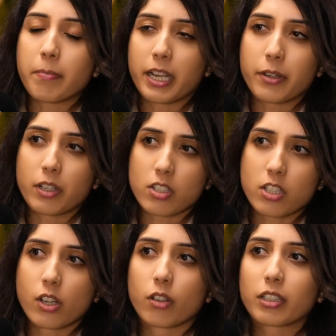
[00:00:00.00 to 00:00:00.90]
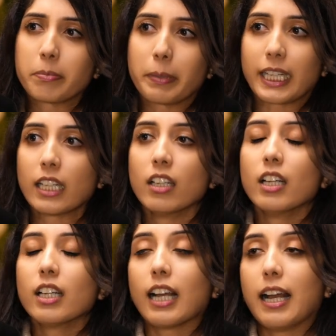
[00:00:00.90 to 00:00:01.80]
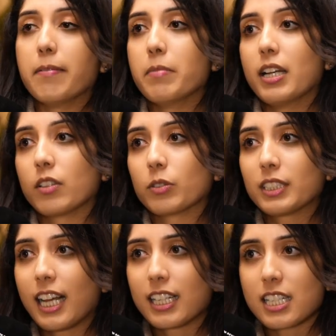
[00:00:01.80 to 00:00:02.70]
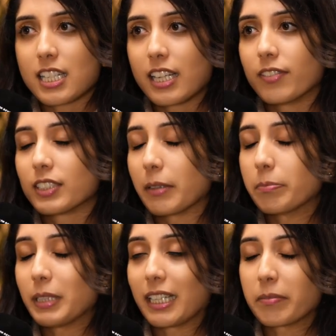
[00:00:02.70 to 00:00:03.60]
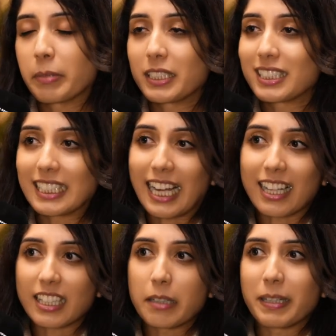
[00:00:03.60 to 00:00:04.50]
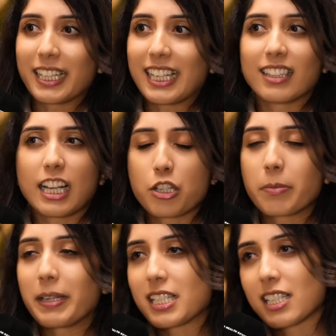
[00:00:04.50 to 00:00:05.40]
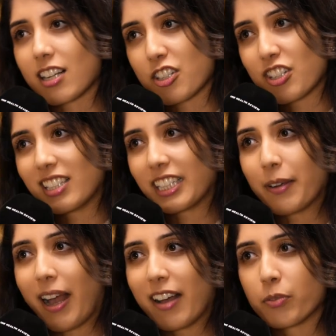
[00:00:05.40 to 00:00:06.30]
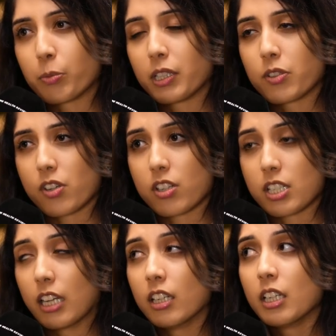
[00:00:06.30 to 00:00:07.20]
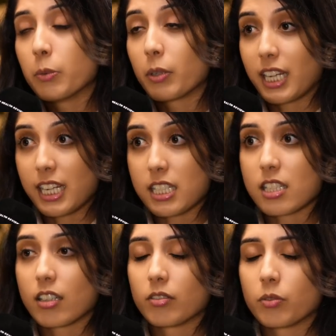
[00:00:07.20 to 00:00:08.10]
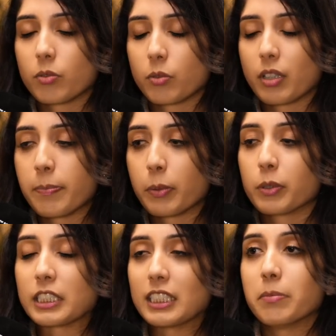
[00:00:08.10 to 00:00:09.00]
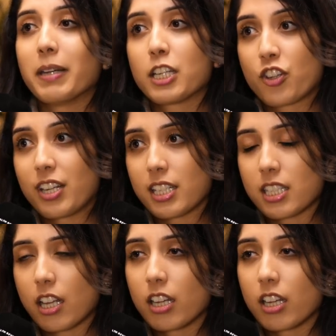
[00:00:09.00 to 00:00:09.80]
myo-inositol can be an alternative. Some take both together, but again, that should be a discussion that you have with your doctor. What is important to mention is that